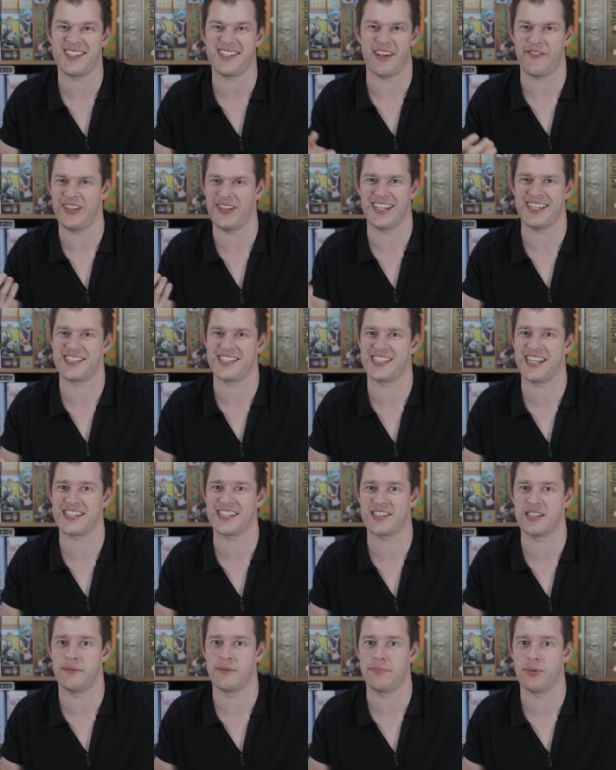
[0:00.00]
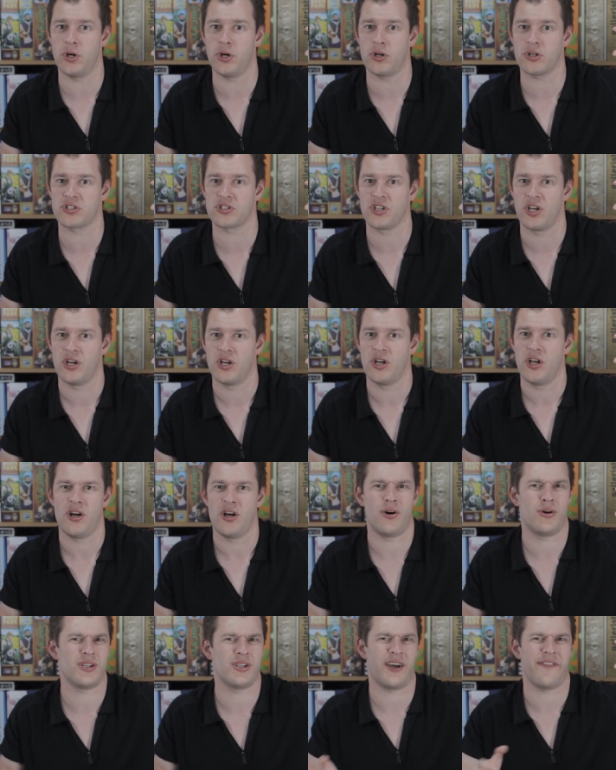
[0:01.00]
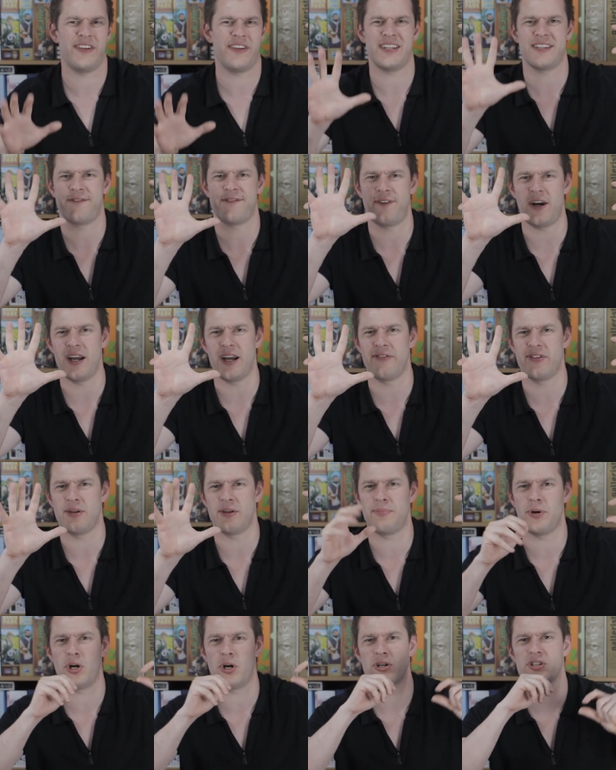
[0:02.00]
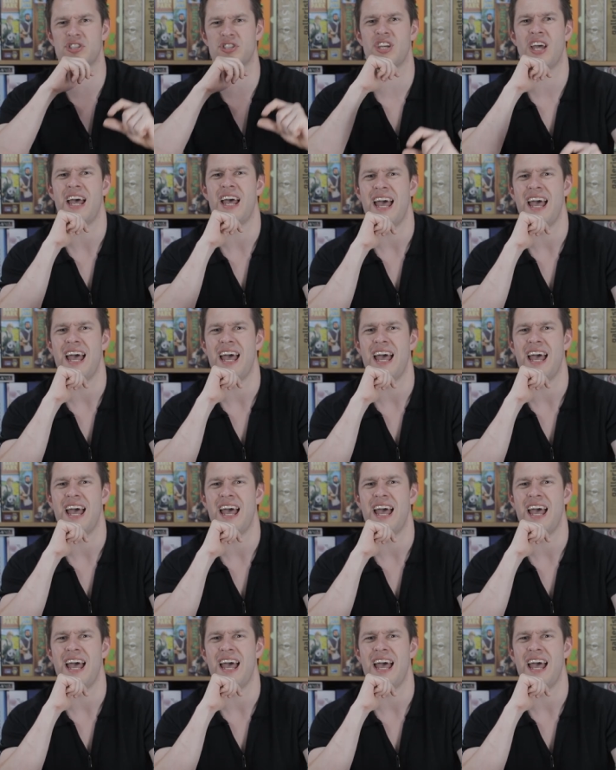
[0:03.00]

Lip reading: And I think there's six in the box. Oh no, I think there's five in the box.